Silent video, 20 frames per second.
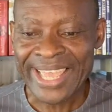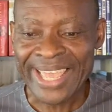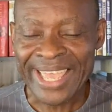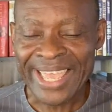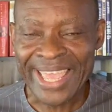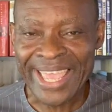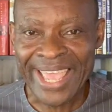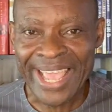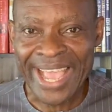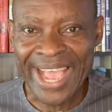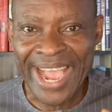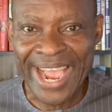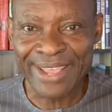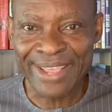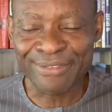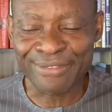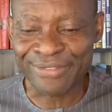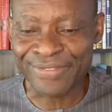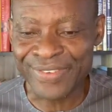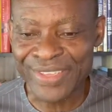
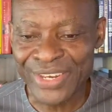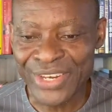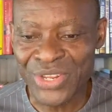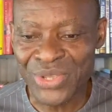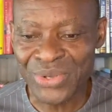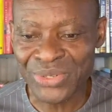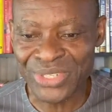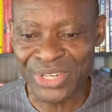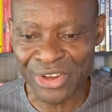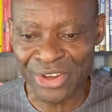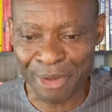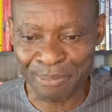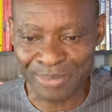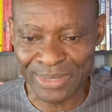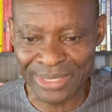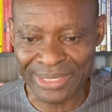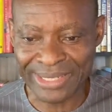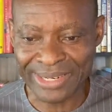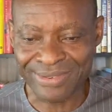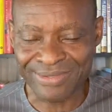AI video
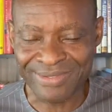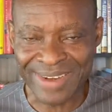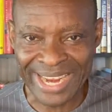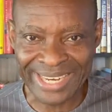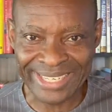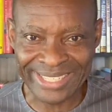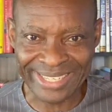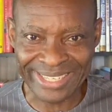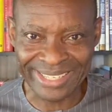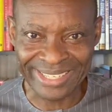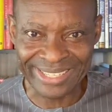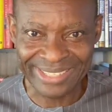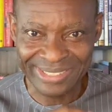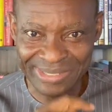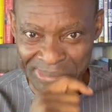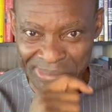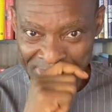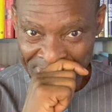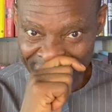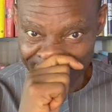script writing.
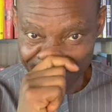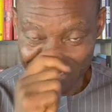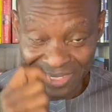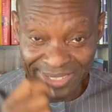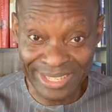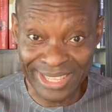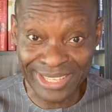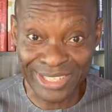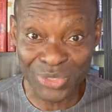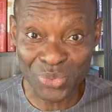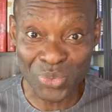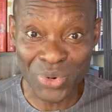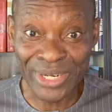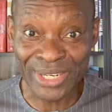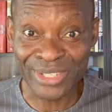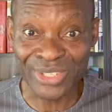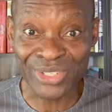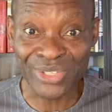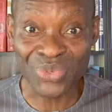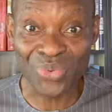This one
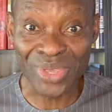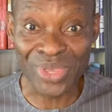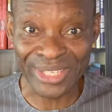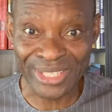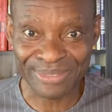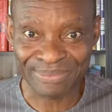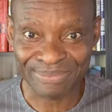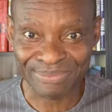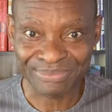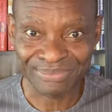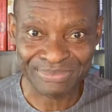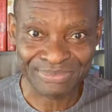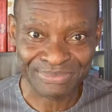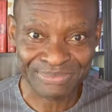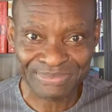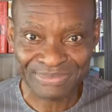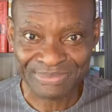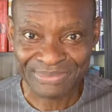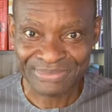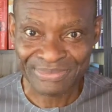is sweet.
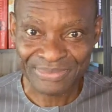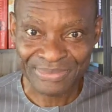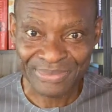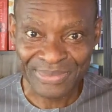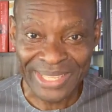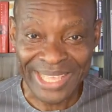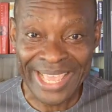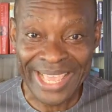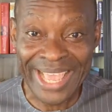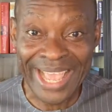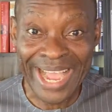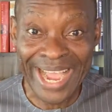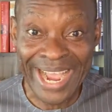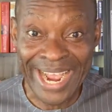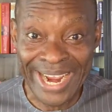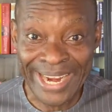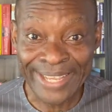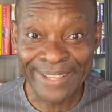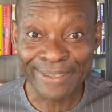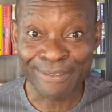
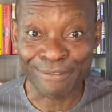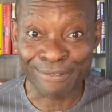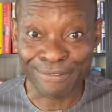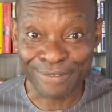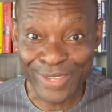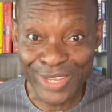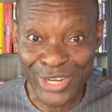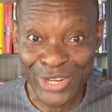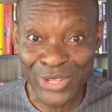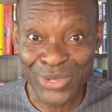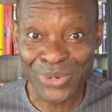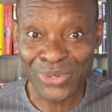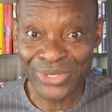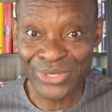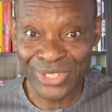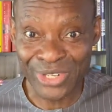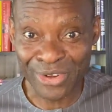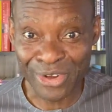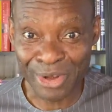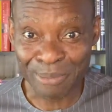AI video
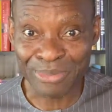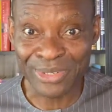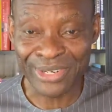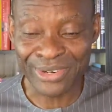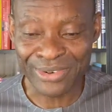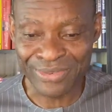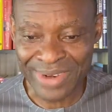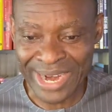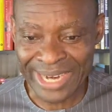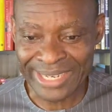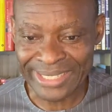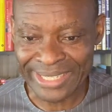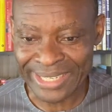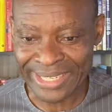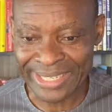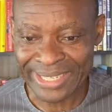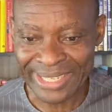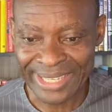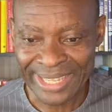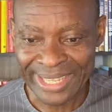script
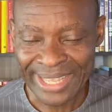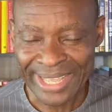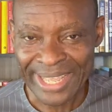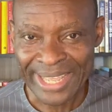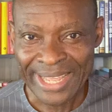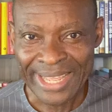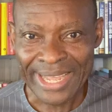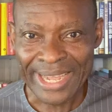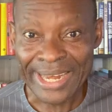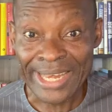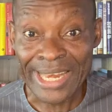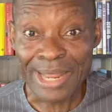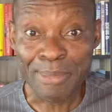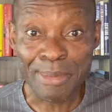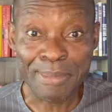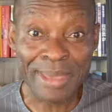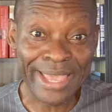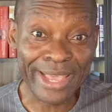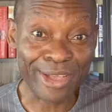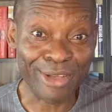writing. Let me
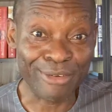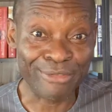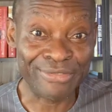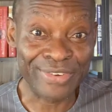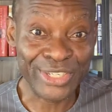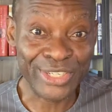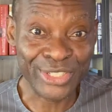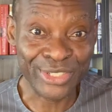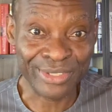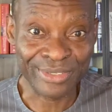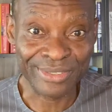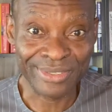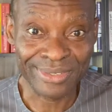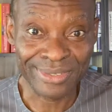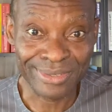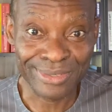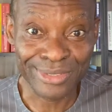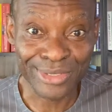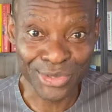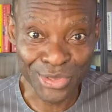make a confession
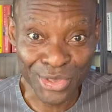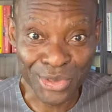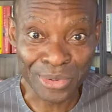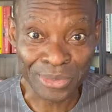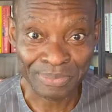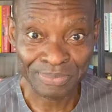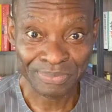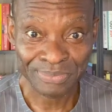to you.